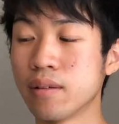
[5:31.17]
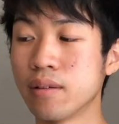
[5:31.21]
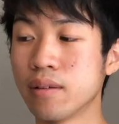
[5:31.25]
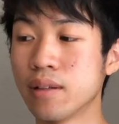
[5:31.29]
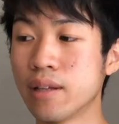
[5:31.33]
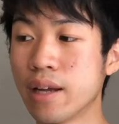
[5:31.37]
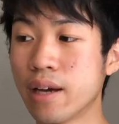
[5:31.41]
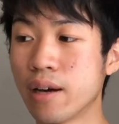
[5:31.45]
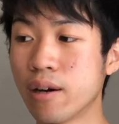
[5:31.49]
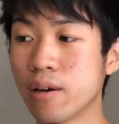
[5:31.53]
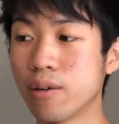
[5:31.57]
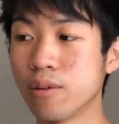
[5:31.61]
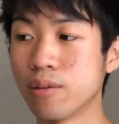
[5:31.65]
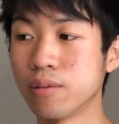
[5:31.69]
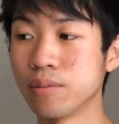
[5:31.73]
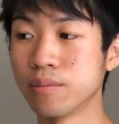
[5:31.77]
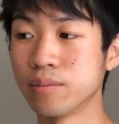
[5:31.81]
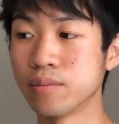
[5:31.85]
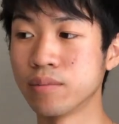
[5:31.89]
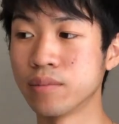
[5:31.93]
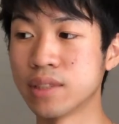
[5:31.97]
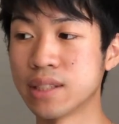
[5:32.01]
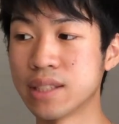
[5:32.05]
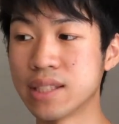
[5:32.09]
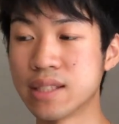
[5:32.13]
Now,
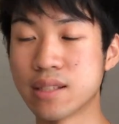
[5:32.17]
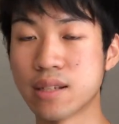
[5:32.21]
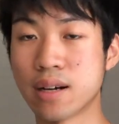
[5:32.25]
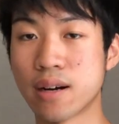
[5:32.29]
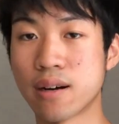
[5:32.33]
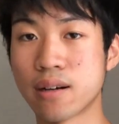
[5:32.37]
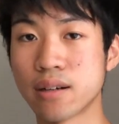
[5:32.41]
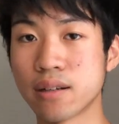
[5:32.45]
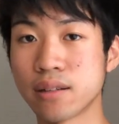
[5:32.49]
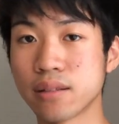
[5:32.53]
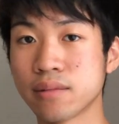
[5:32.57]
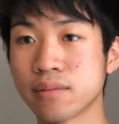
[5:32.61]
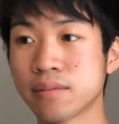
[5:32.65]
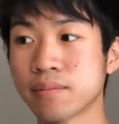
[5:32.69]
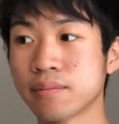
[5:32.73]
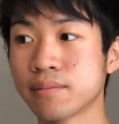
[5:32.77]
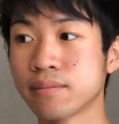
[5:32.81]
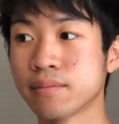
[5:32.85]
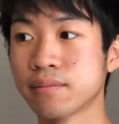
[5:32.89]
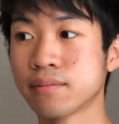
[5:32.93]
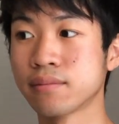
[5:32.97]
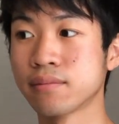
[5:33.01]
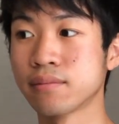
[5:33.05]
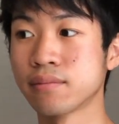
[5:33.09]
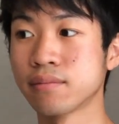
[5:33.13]
guitar
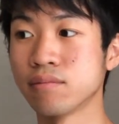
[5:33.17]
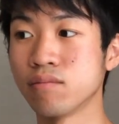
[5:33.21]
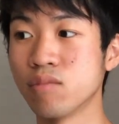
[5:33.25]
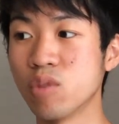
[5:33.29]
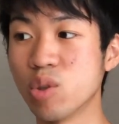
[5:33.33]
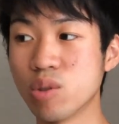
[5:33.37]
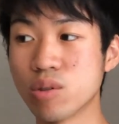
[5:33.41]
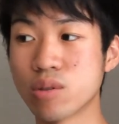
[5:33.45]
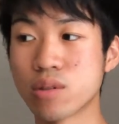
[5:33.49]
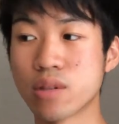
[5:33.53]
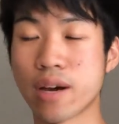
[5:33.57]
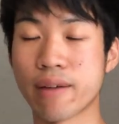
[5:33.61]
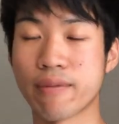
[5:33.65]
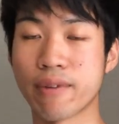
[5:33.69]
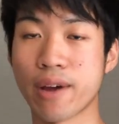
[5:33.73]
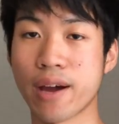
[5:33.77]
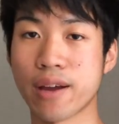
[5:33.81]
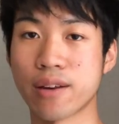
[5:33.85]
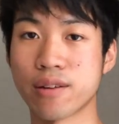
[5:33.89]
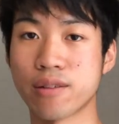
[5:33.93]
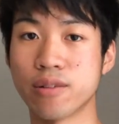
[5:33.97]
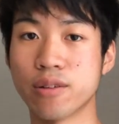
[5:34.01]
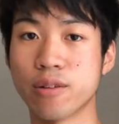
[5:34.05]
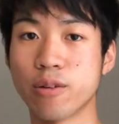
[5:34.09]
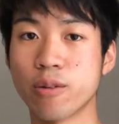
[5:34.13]
used to have
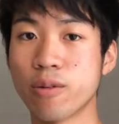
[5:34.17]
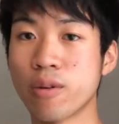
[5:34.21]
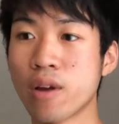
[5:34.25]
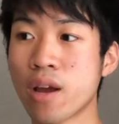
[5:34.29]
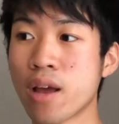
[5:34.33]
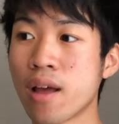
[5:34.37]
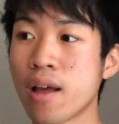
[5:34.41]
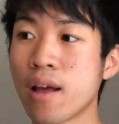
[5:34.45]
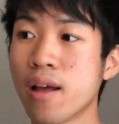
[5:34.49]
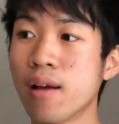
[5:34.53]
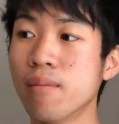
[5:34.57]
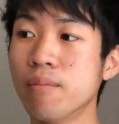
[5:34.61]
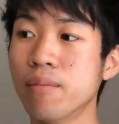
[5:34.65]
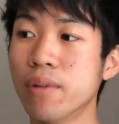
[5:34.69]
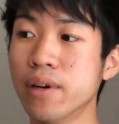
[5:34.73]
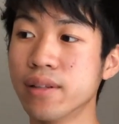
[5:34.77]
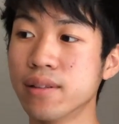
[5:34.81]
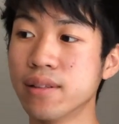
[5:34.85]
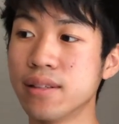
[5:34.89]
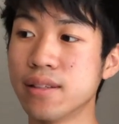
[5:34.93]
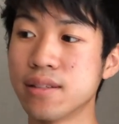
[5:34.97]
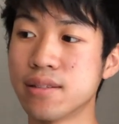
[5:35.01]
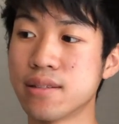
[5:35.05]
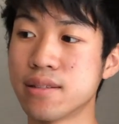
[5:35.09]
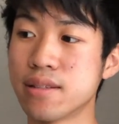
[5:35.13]
hide glue, but
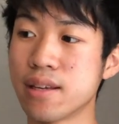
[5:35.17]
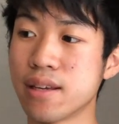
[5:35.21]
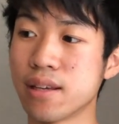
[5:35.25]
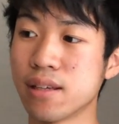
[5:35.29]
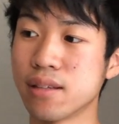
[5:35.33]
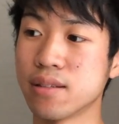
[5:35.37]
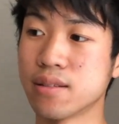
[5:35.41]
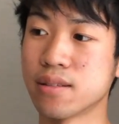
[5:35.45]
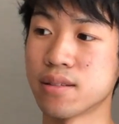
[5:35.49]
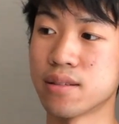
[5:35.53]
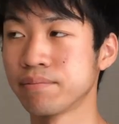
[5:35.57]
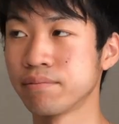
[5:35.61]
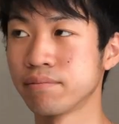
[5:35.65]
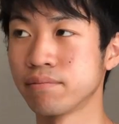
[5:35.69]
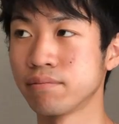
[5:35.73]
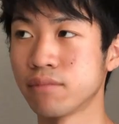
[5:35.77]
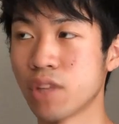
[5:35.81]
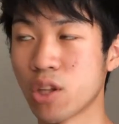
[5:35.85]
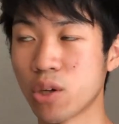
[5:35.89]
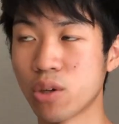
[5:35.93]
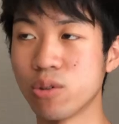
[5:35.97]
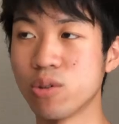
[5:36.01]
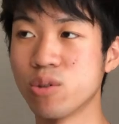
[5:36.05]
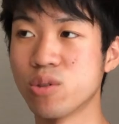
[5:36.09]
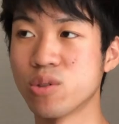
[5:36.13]
these days
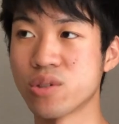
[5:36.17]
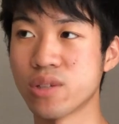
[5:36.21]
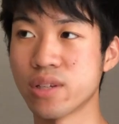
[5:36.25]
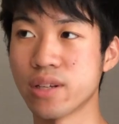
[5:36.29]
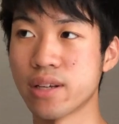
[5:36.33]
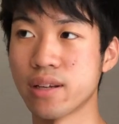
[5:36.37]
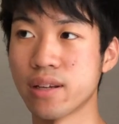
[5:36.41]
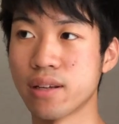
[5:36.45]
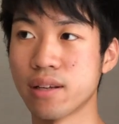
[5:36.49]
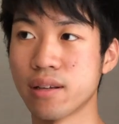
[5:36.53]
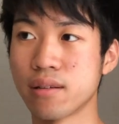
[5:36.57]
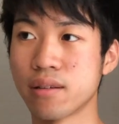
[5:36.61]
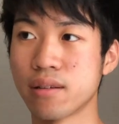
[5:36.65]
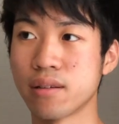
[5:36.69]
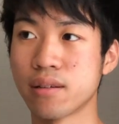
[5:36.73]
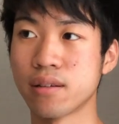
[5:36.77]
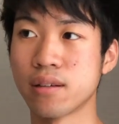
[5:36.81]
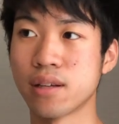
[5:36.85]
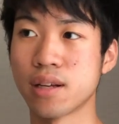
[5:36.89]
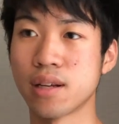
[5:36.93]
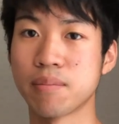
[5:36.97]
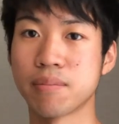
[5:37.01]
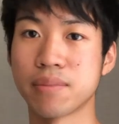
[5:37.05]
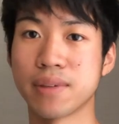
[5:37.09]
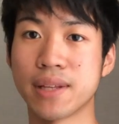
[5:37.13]
they're usually
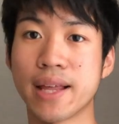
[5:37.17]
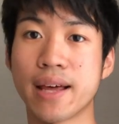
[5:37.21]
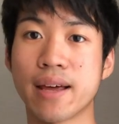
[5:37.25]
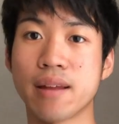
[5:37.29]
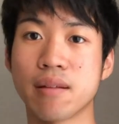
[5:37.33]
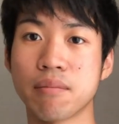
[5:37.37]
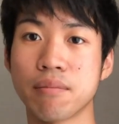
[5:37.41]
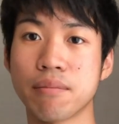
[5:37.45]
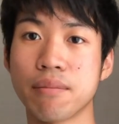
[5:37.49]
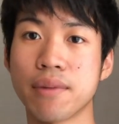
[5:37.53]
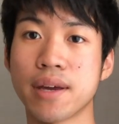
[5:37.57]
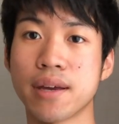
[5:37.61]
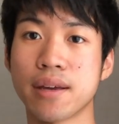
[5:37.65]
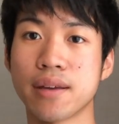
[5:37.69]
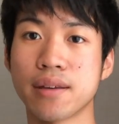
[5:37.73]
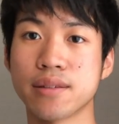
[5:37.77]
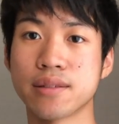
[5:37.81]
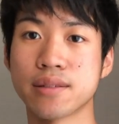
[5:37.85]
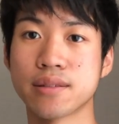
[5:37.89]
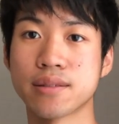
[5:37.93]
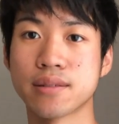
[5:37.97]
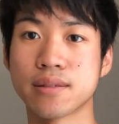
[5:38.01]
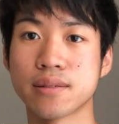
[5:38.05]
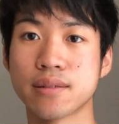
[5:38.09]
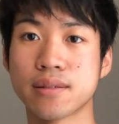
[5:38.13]

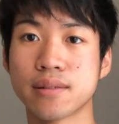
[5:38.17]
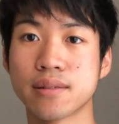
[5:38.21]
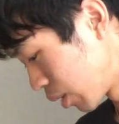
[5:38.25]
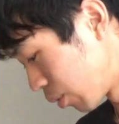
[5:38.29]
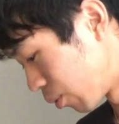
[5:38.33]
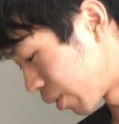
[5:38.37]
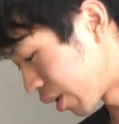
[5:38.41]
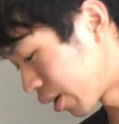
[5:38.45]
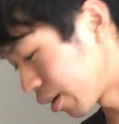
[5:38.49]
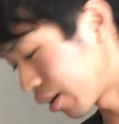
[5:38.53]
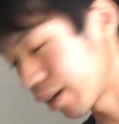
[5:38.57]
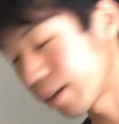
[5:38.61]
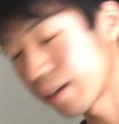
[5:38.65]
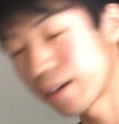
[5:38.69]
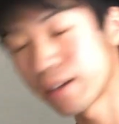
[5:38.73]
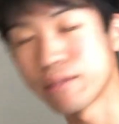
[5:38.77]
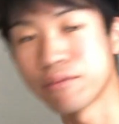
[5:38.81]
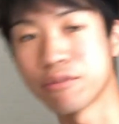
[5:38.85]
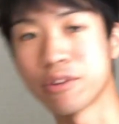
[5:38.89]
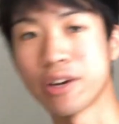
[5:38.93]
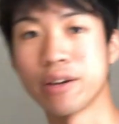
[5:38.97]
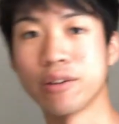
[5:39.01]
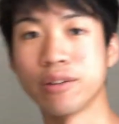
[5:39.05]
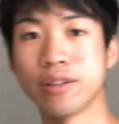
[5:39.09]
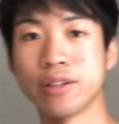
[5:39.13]
plant-based. Why did I get a
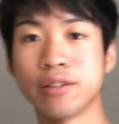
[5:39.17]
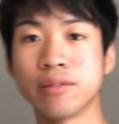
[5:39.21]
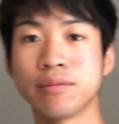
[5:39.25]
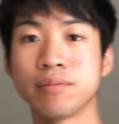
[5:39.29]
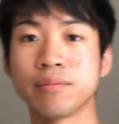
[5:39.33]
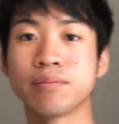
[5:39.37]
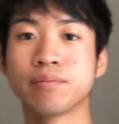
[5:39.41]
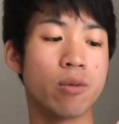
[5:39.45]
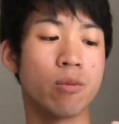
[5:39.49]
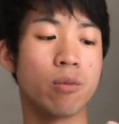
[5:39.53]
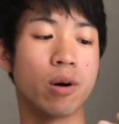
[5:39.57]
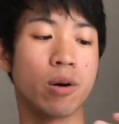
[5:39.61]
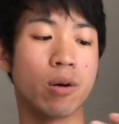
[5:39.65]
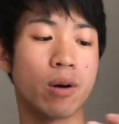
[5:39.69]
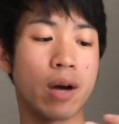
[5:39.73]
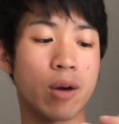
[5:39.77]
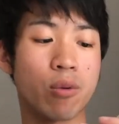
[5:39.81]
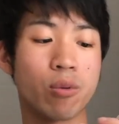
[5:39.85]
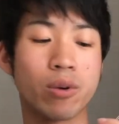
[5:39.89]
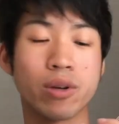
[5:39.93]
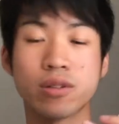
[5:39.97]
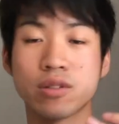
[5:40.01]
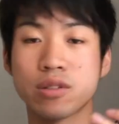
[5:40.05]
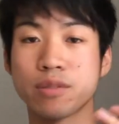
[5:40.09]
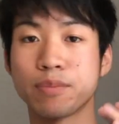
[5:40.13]
violin? Well, I
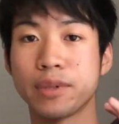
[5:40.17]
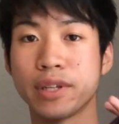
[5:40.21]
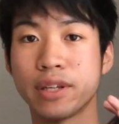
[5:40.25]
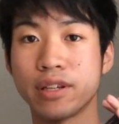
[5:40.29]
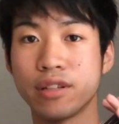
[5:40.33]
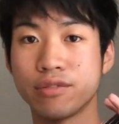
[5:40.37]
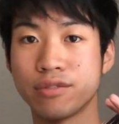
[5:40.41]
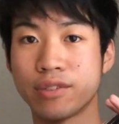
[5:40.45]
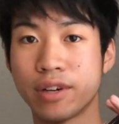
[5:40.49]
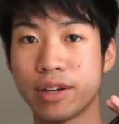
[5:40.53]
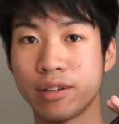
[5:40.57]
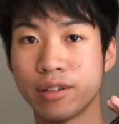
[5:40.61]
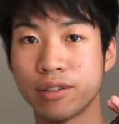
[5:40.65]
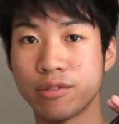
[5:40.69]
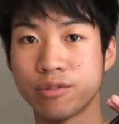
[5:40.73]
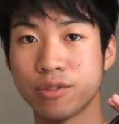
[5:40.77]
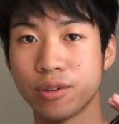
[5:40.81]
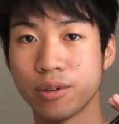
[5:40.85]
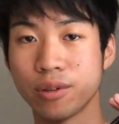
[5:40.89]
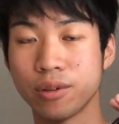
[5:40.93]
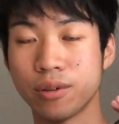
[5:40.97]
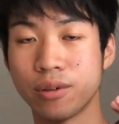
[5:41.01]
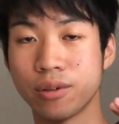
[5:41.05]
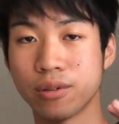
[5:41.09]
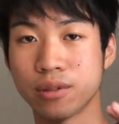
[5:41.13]
wanted to play the violin for
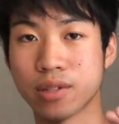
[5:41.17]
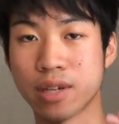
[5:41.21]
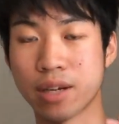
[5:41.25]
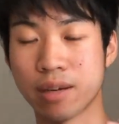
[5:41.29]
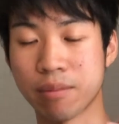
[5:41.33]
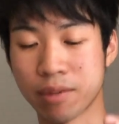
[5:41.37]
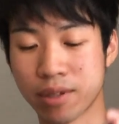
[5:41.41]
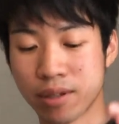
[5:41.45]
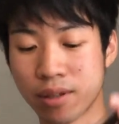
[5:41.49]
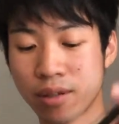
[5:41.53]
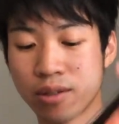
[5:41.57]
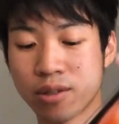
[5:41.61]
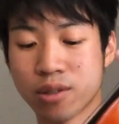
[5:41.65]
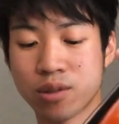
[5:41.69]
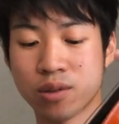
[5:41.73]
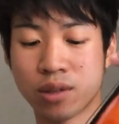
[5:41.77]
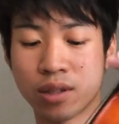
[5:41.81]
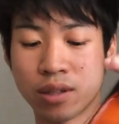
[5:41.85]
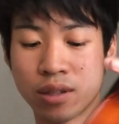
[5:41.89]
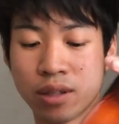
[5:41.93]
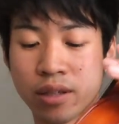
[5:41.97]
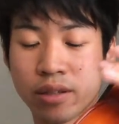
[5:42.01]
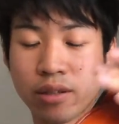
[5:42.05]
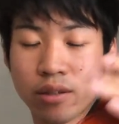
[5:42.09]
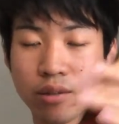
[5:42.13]
a long time, but there's
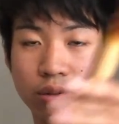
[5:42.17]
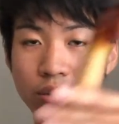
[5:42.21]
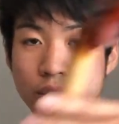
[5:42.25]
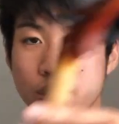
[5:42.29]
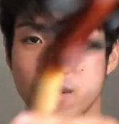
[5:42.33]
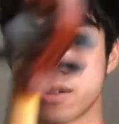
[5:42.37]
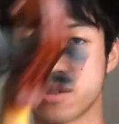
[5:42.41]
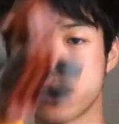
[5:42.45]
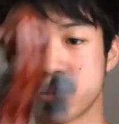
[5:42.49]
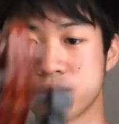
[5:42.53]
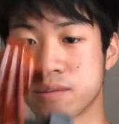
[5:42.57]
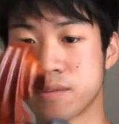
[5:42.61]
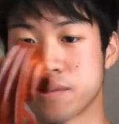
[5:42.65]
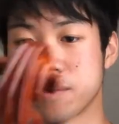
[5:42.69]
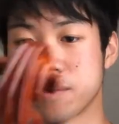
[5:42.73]
another reason.